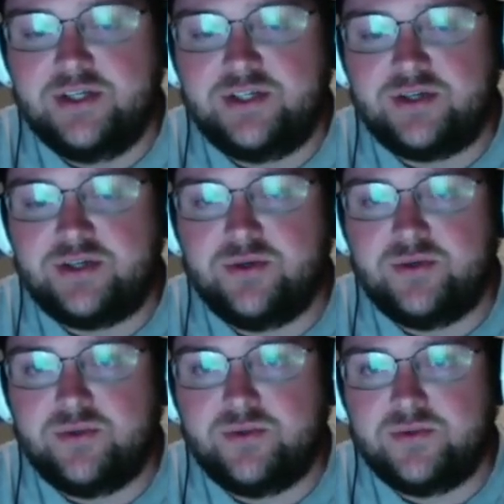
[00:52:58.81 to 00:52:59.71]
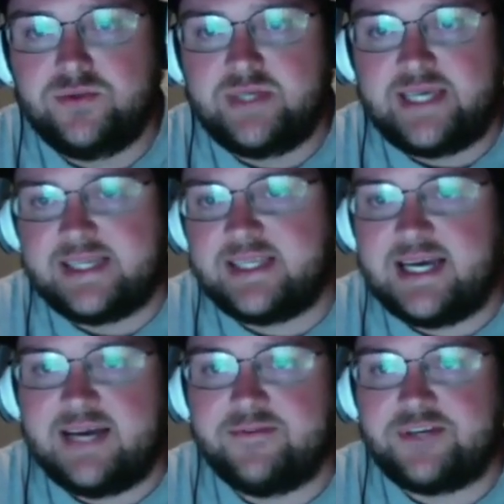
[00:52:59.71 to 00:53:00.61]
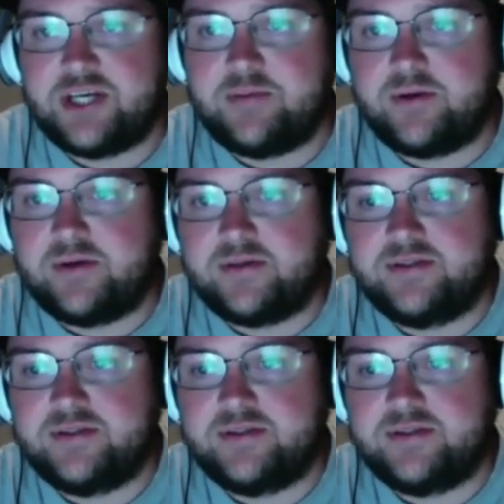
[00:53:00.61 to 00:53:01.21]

to get the guy for cheaper.